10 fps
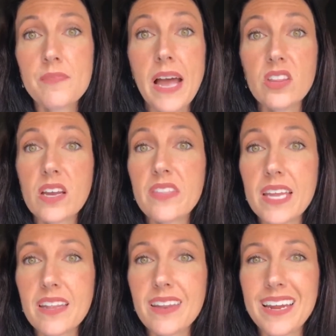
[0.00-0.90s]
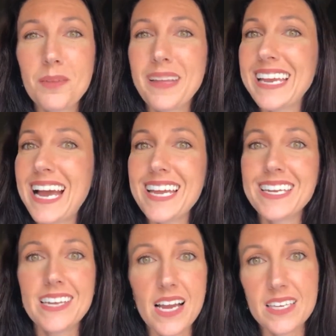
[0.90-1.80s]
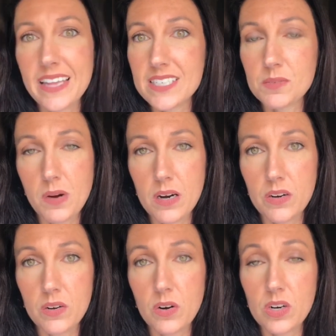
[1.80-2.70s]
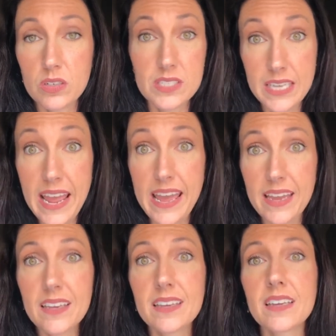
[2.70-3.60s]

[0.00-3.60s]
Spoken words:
I look at the end of the night and I'm like, I did not get that tomorrow or today.